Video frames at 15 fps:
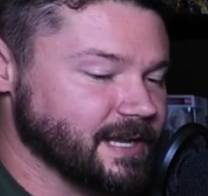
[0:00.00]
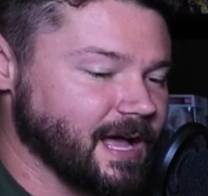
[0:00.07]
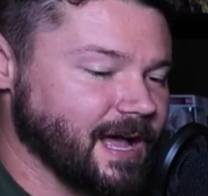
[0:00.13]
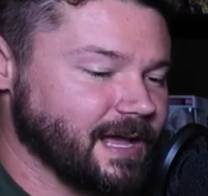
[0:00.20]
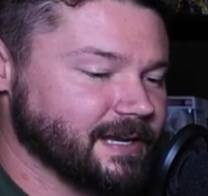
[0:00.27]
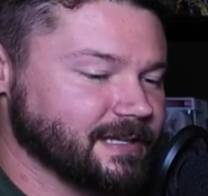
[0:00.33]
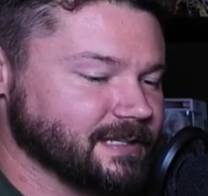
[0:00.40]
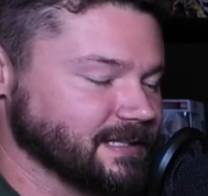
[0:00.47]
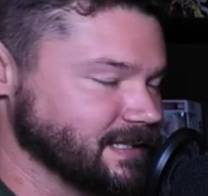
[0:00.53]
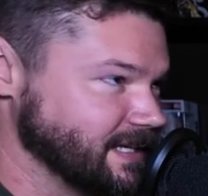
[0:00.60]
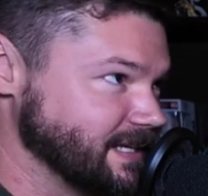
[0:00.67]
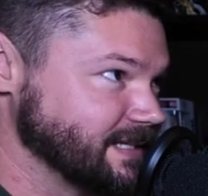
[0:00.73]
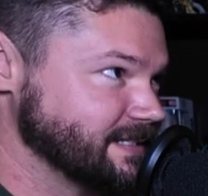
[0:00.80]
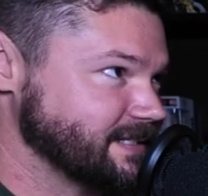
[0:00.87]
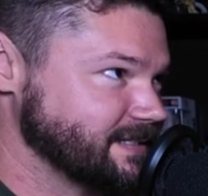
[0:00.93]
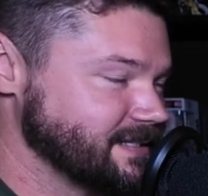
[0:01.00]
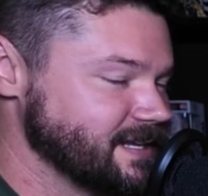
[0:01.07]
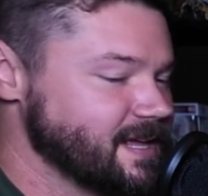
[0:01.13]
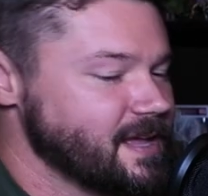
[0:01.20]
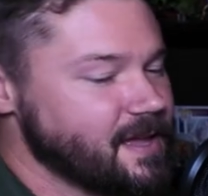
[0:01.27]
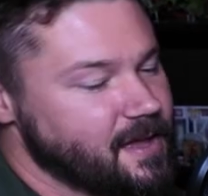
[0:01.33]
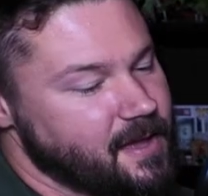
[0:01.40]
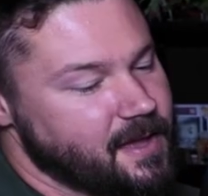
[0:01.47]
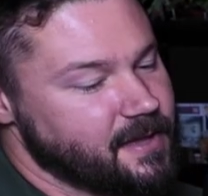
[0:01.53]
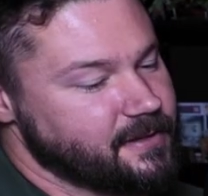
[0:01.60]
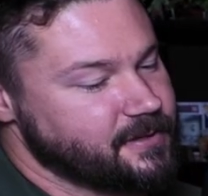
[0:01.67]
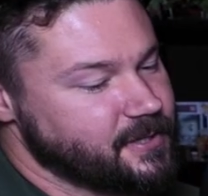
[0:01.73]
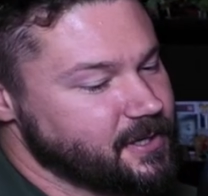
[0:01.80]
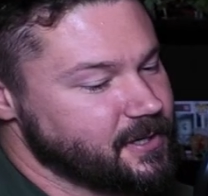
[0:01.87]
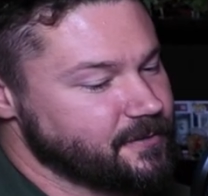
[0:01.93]
not least,
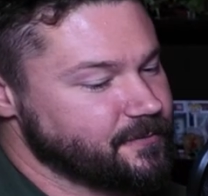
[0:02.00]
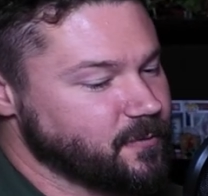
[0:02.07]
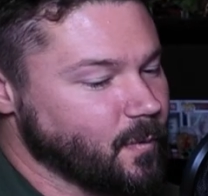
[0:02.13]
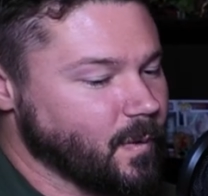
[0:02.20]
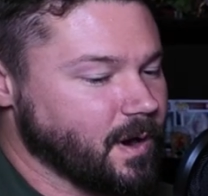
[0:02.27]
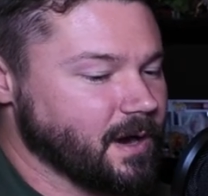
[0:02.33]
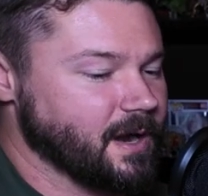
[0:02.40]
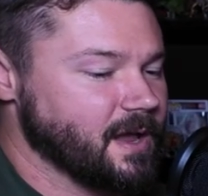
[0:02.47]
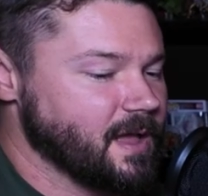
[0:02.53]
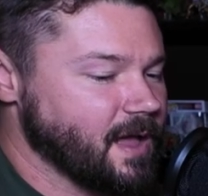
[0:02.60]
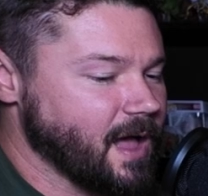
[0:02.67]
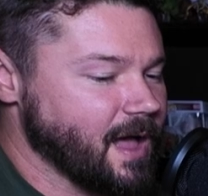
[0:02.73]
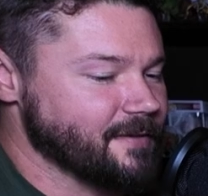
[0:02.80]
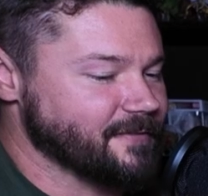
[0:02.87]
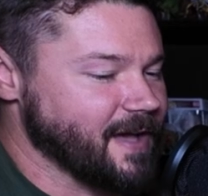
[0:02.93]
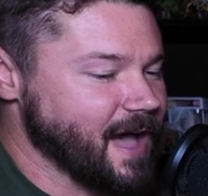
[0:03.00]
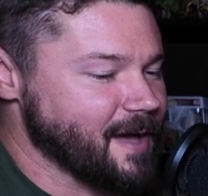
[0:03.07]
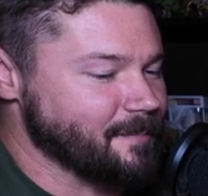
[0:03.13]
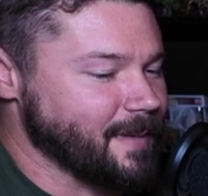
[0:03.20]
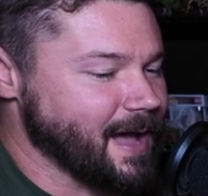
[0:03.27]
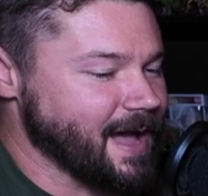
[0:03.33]
tier 4, I've got